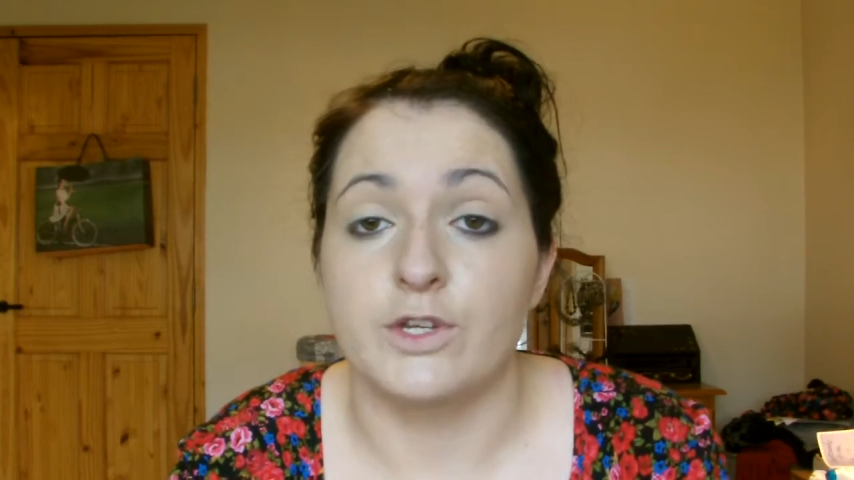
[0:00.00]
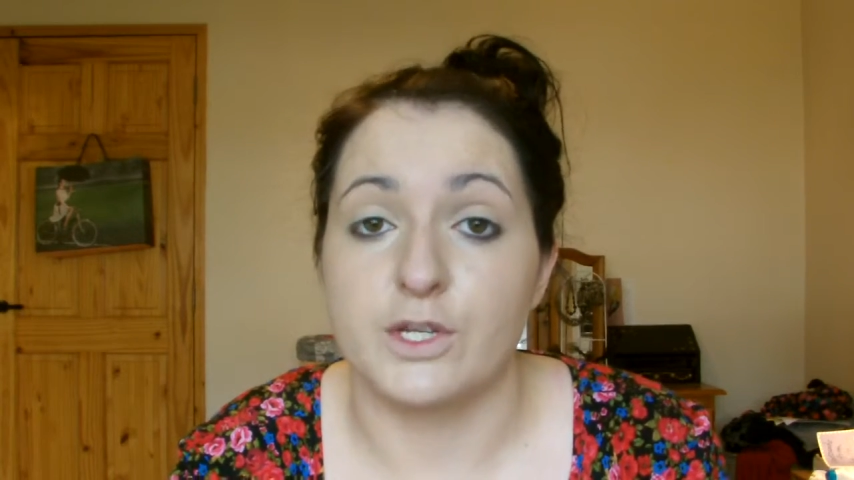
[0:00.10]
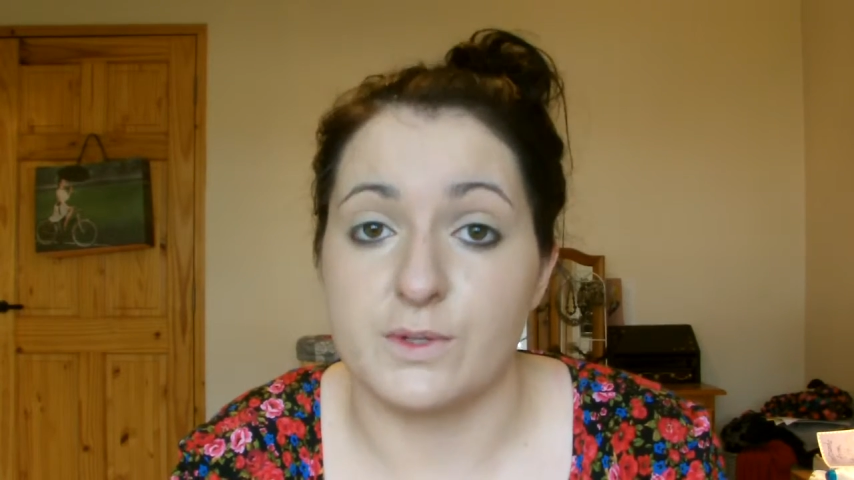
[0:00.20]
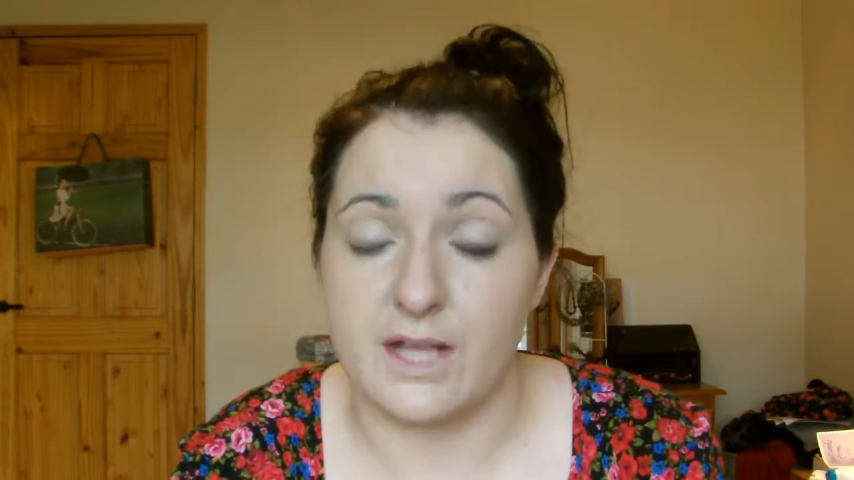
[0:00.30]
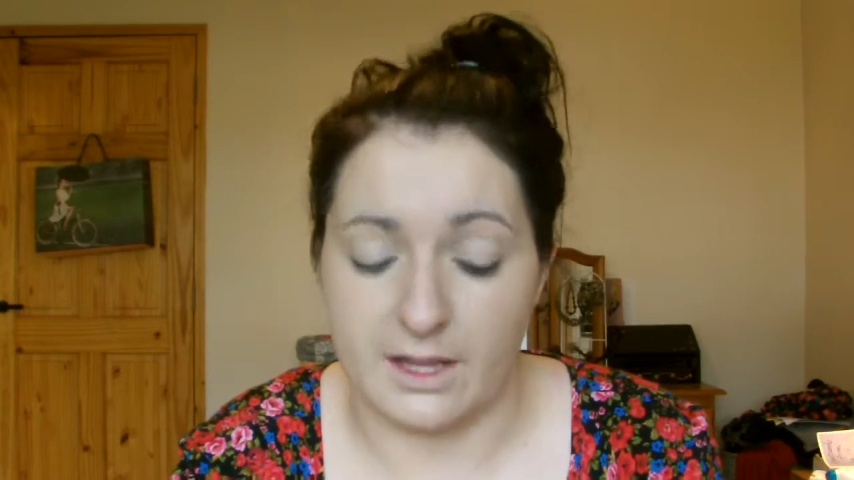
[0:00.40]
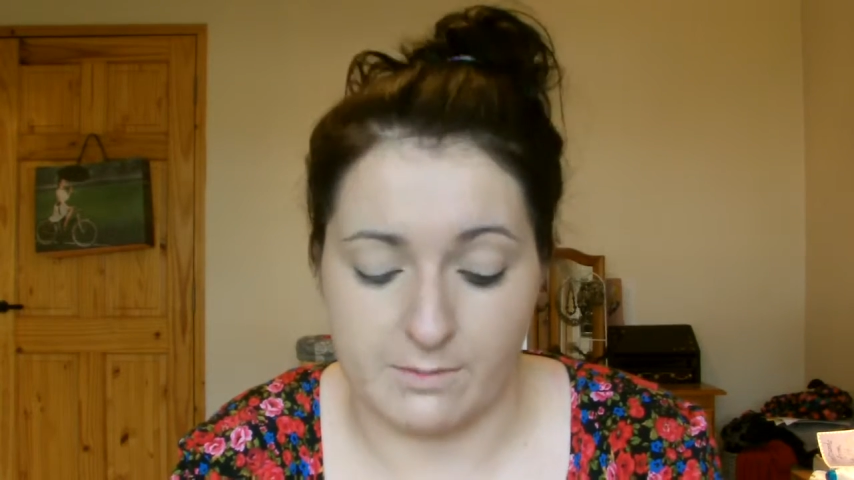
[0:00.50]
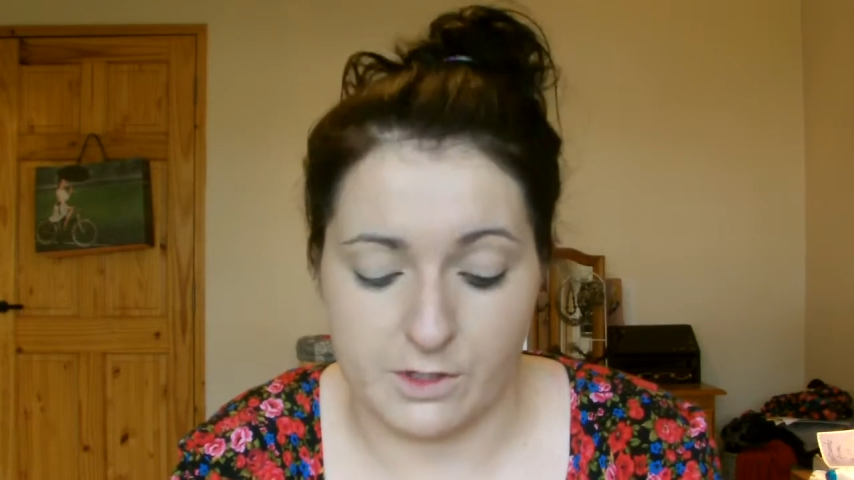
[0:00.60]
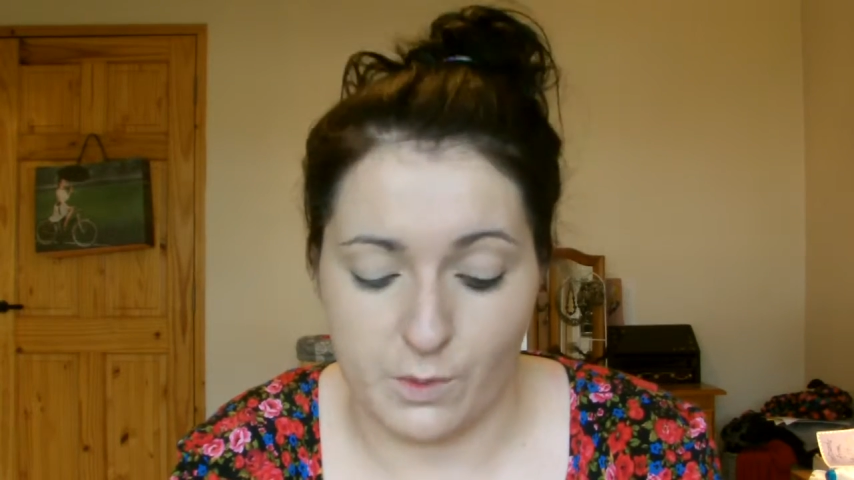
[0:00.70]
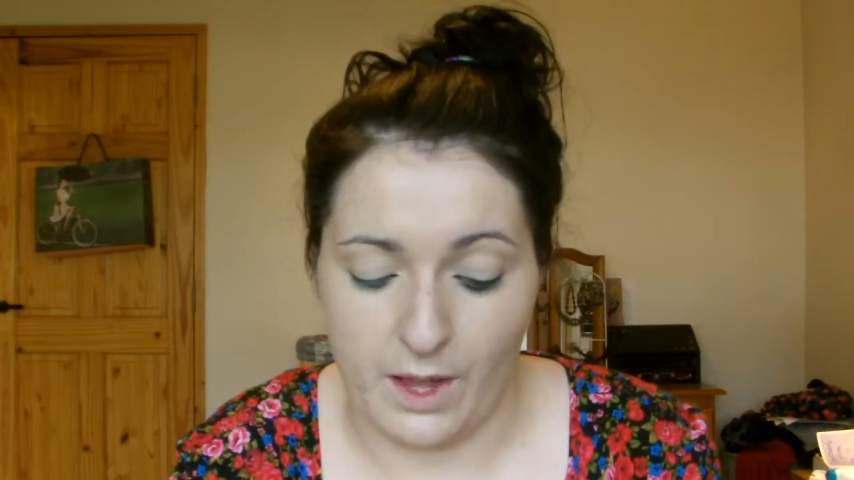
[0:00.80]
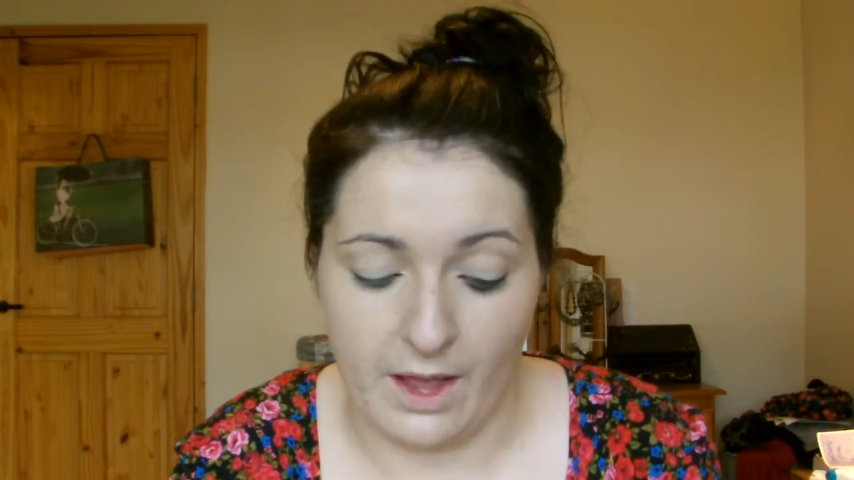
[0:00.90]
do sell them
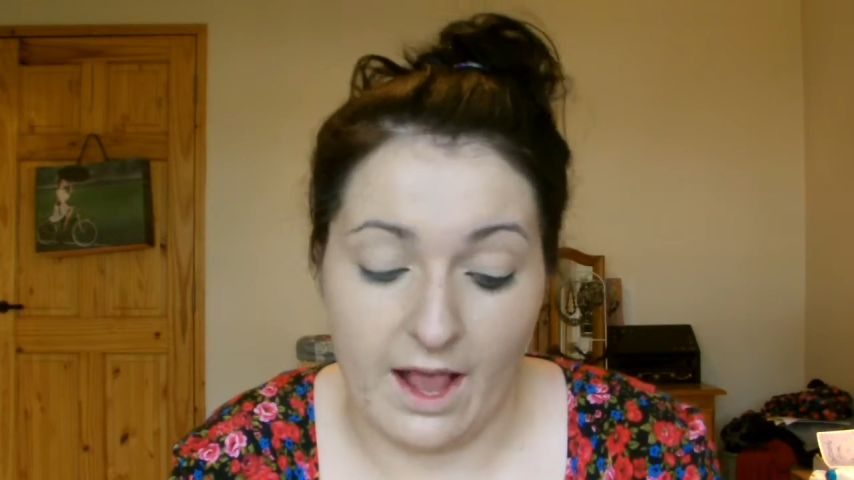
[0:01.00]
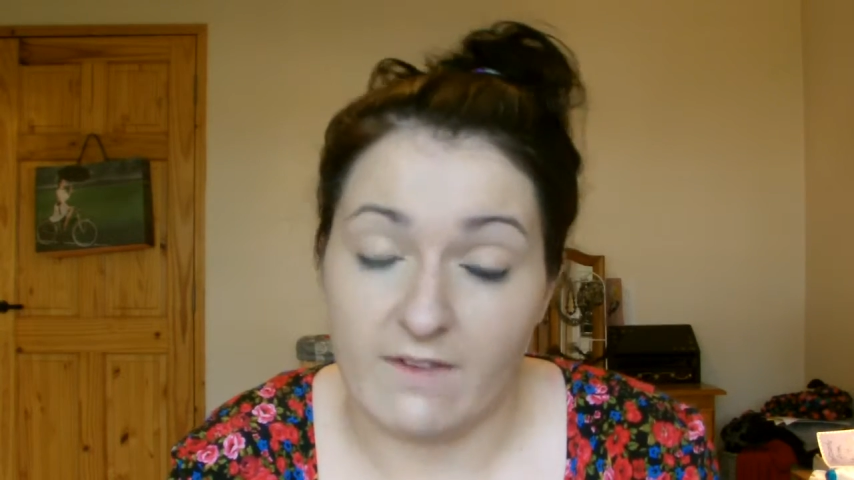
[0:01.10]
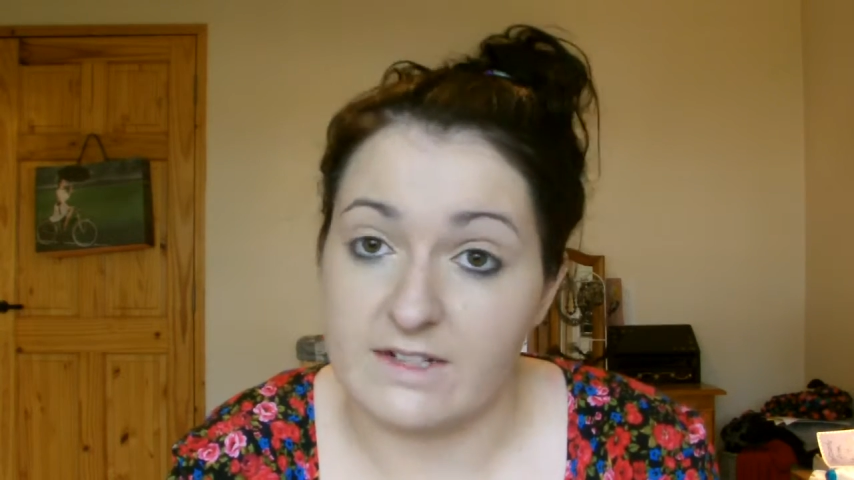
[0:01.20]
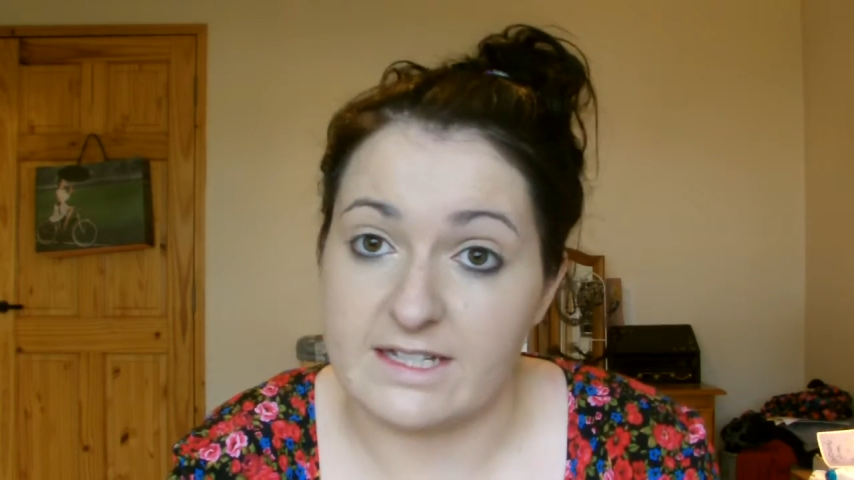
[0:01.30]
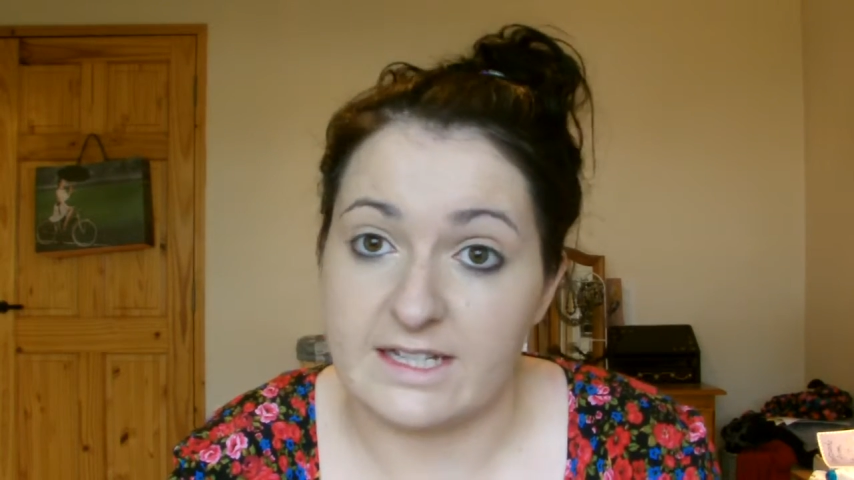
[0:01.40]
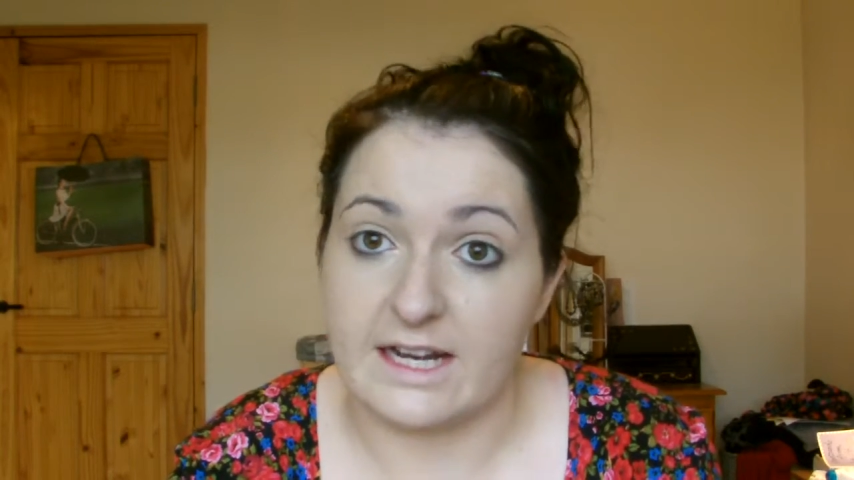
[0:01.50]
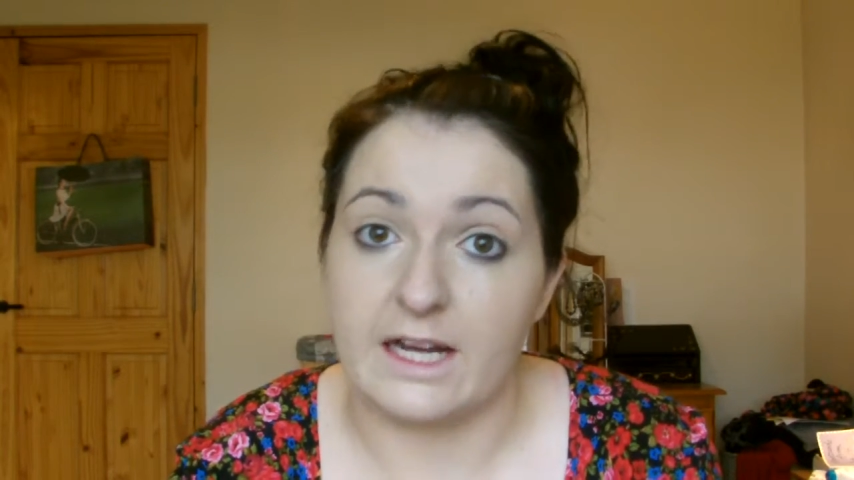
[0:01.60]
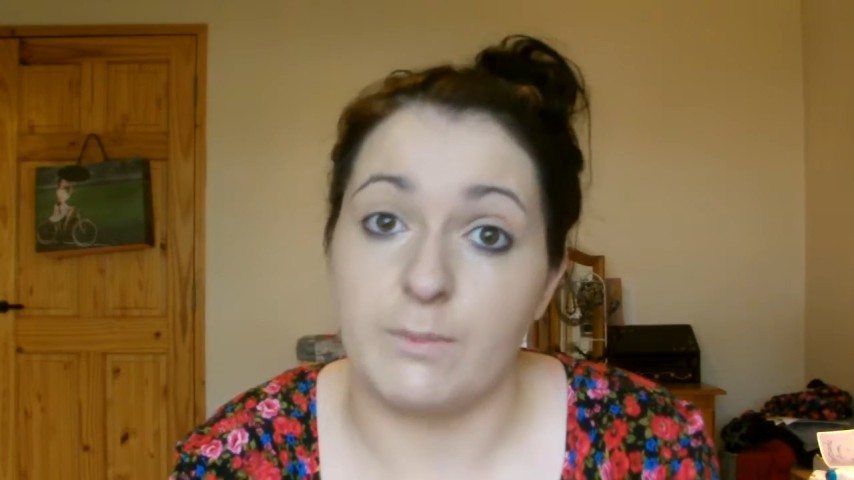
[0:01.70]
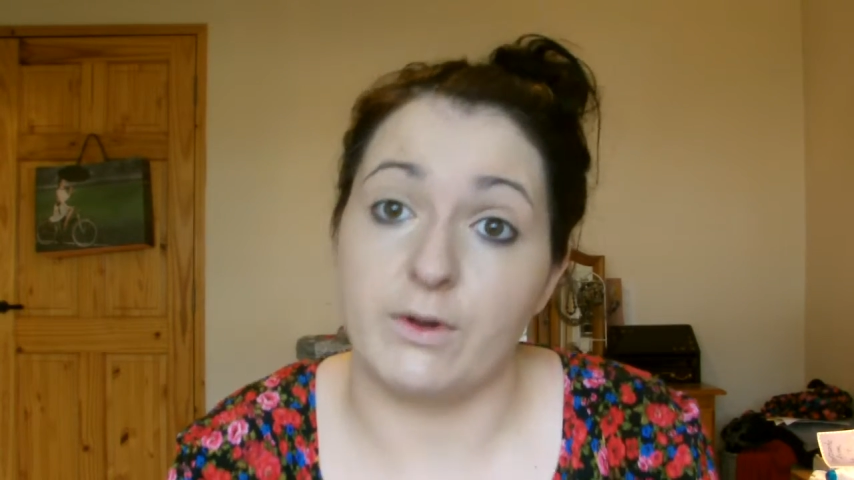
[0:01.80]
as well. I haven't seen any,